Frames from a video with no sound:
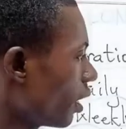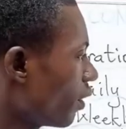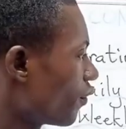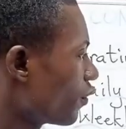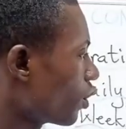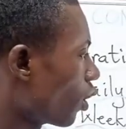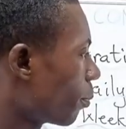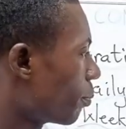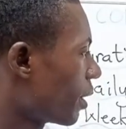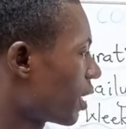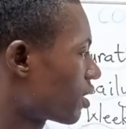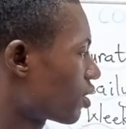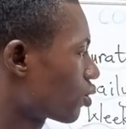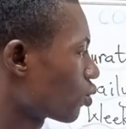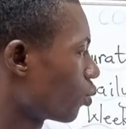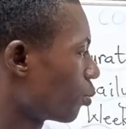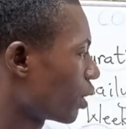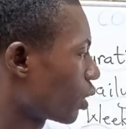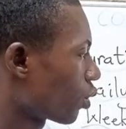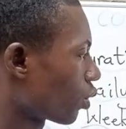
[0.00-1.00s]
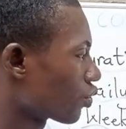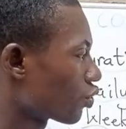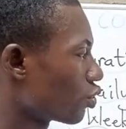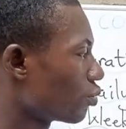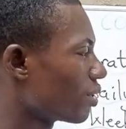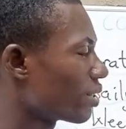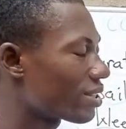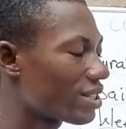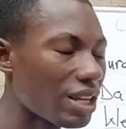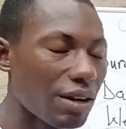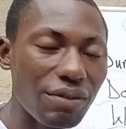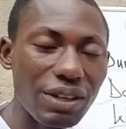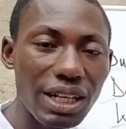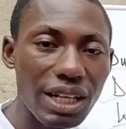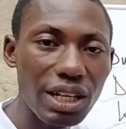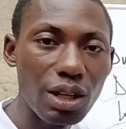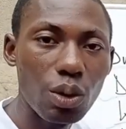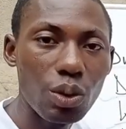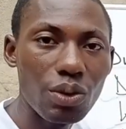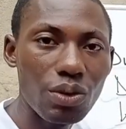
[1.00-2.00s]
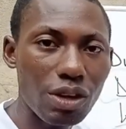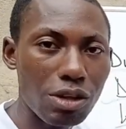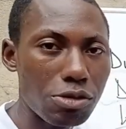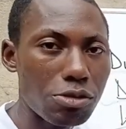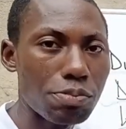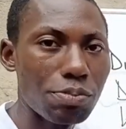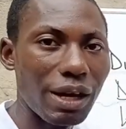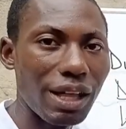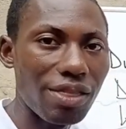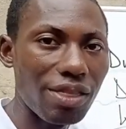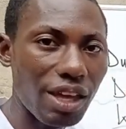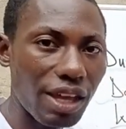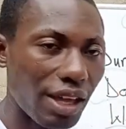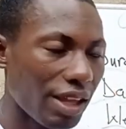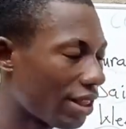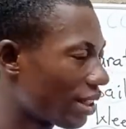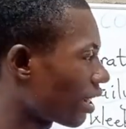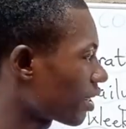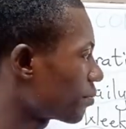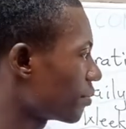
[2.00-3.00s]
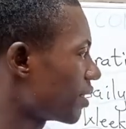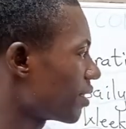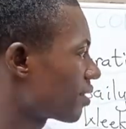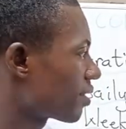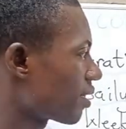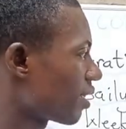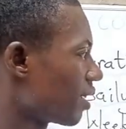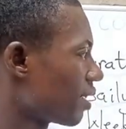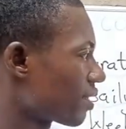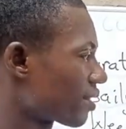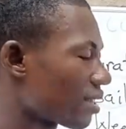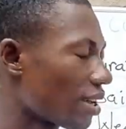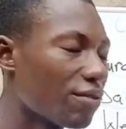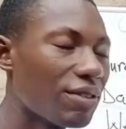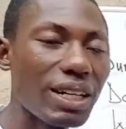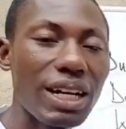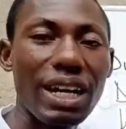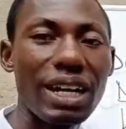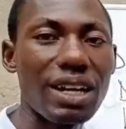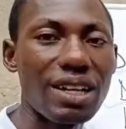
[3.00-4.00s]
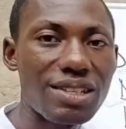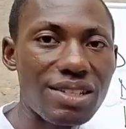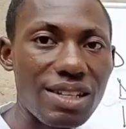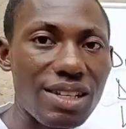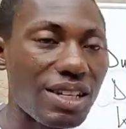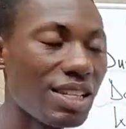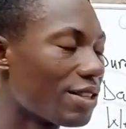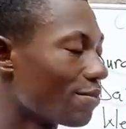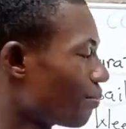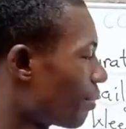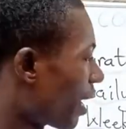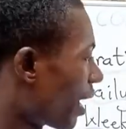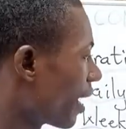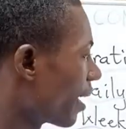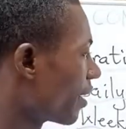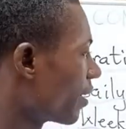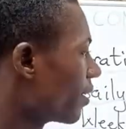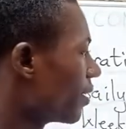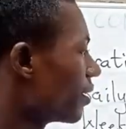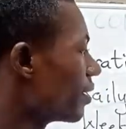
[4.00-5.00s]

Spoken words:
if your birds will be consuming 7 kilograms per day, that means 7 Ghana cedis by